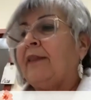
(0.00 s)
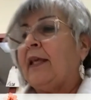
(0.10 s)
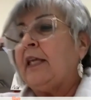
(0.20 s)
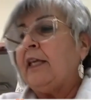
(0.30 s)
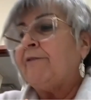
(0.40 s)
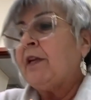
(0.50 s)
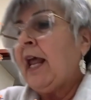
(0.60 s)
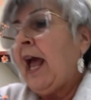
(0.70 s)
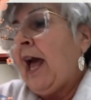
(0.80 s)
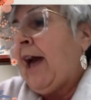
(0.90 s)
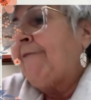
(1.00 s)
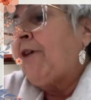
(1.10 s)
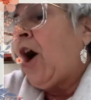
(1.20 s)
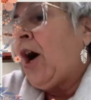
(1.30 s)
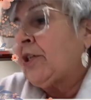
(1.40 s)
They even have
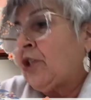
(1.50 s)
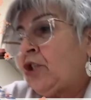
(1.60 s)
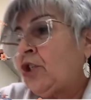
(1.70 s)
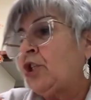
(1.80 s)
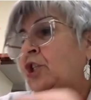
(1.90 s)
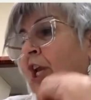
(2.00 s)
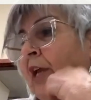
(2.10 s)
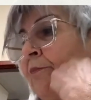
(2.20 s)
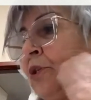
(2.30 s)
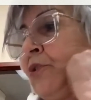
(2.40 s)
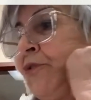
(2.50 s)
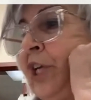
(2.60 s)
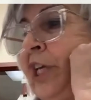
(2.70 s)
oxygen chambers for